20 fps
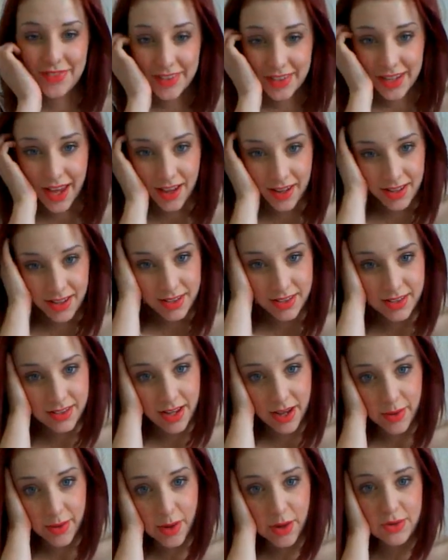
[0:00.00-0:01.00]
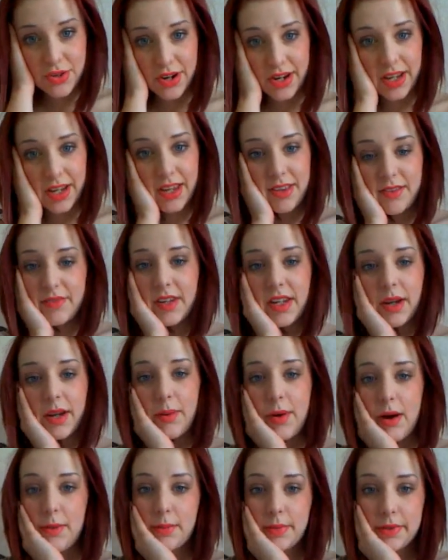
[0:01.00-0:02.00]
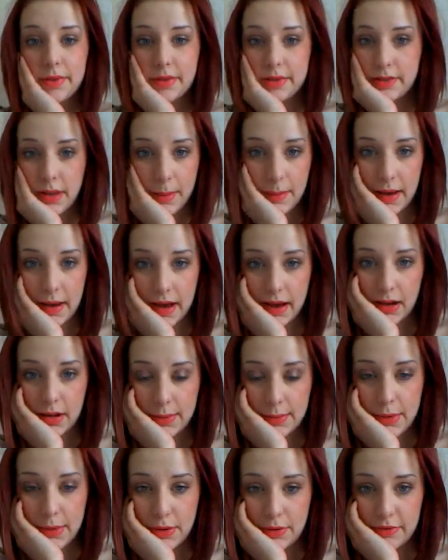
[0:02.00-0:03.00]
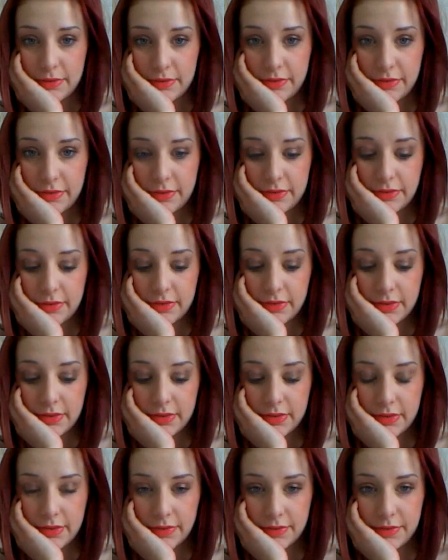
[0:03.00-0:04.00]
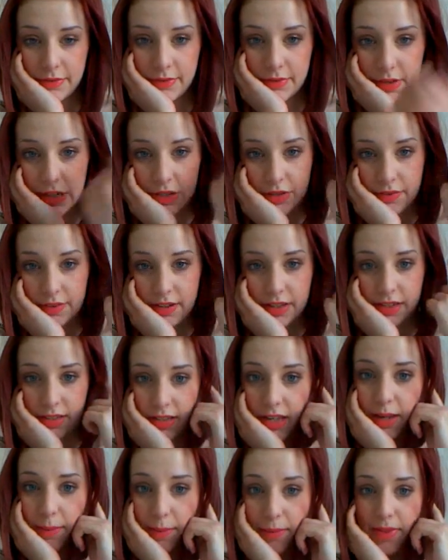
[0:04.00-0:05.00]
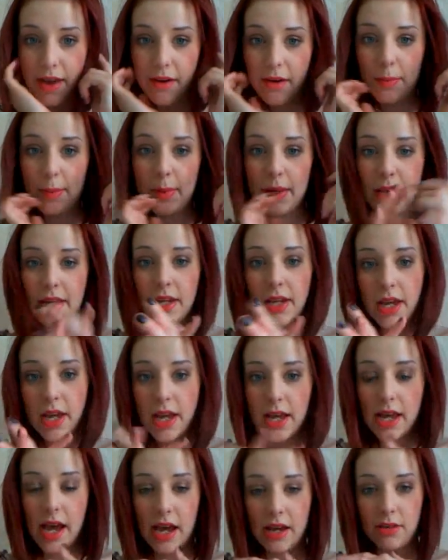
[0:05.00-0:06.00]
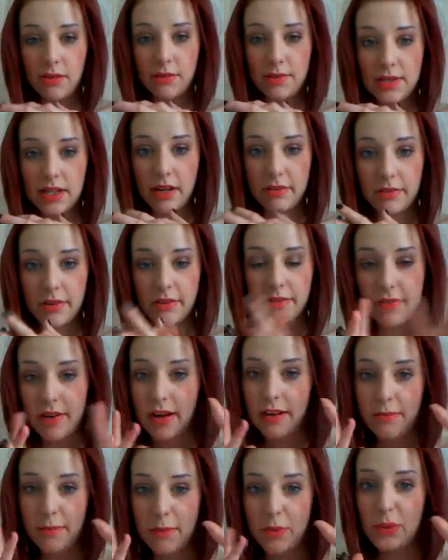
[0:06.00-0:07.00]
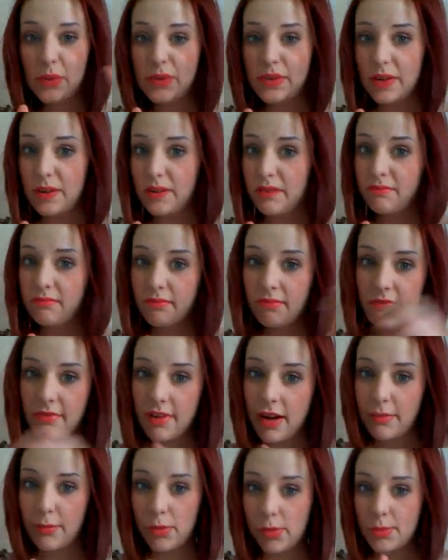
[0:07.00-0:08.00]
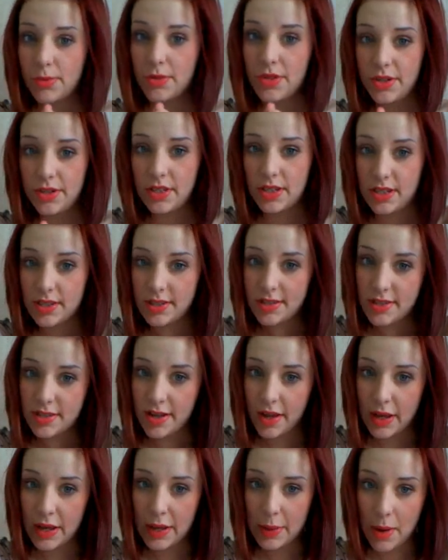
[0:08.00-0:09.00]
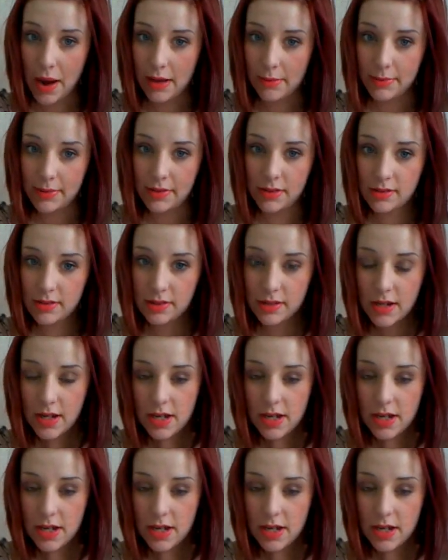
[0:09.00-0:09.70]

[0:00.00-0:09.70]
Yeah, so I'll try and get the video up somehow of the intravenous chemotherapy, and obviously I've got 5 more, so 5 more opportunities to show you what happens.